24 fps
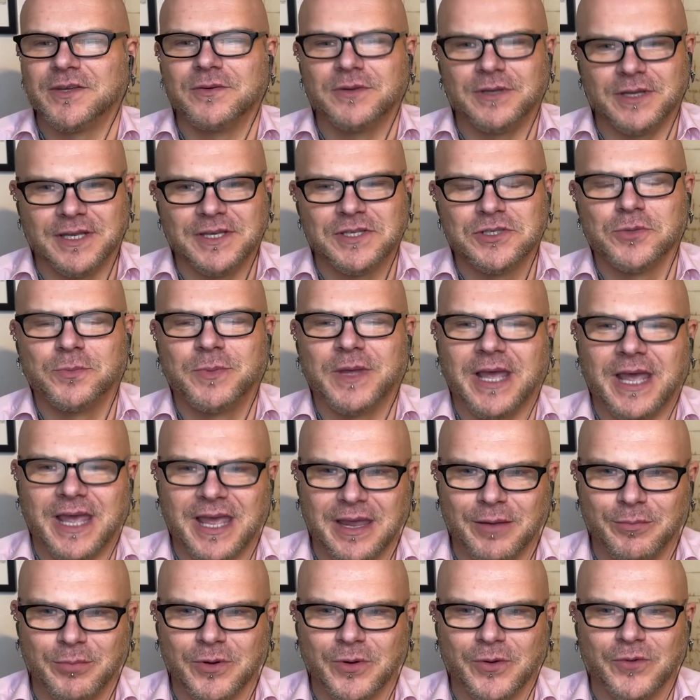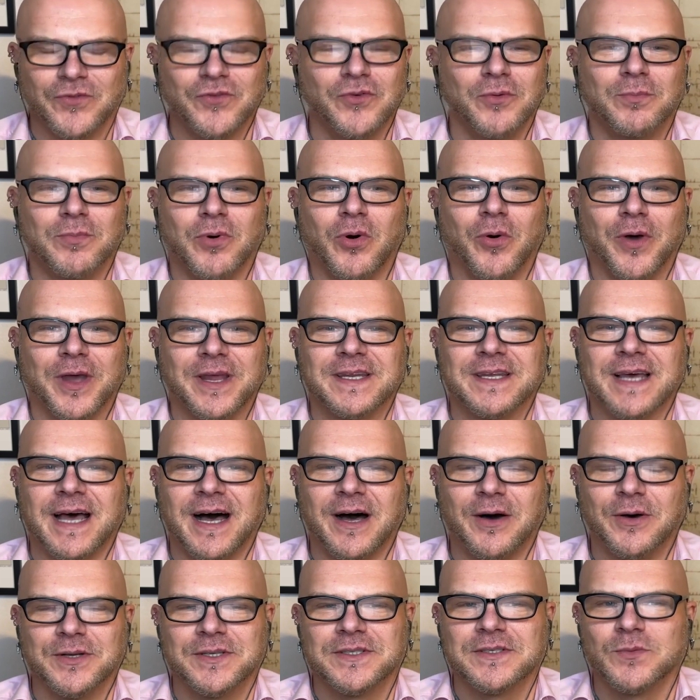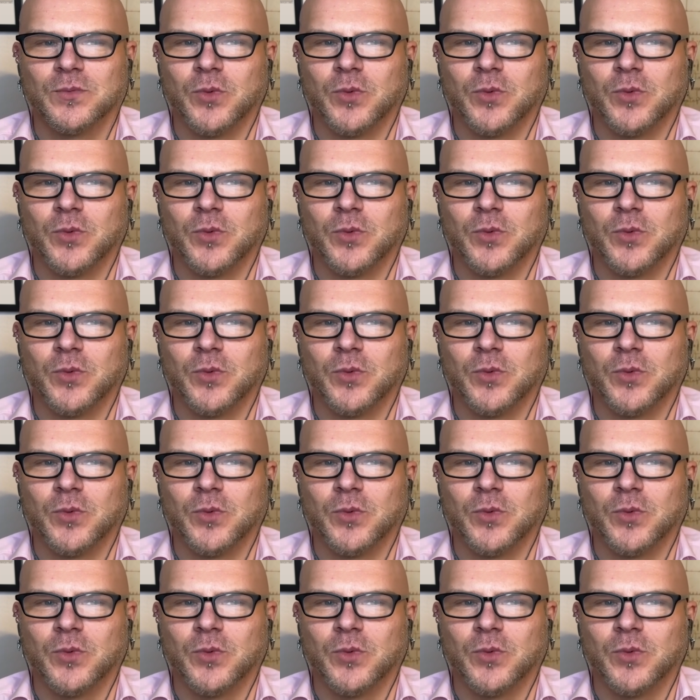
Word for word: you need to be able to point out